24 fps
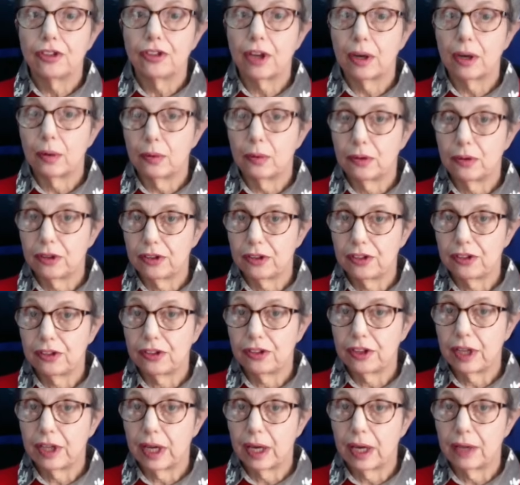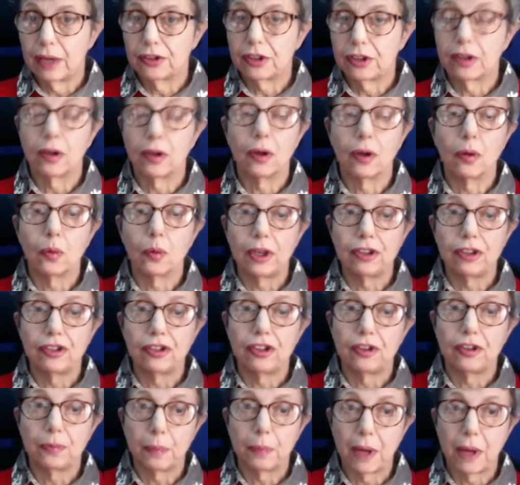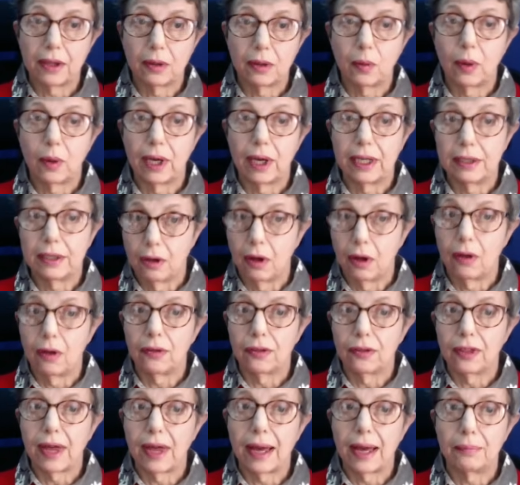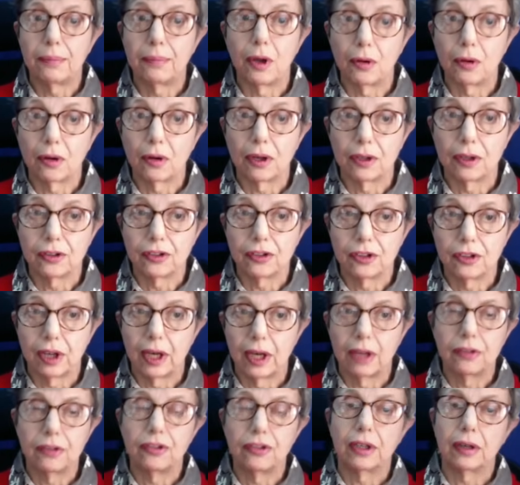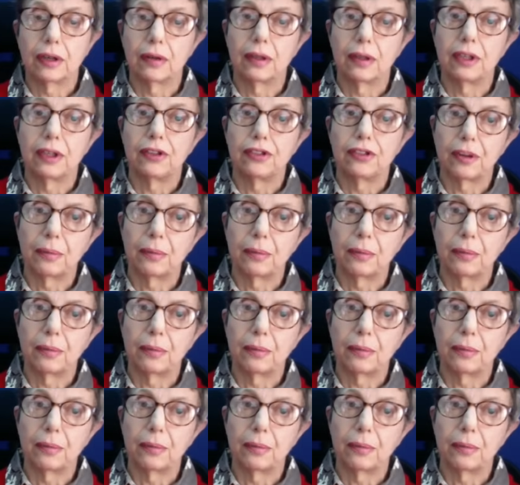So this is the article, which is, by the way, not that blogger's article.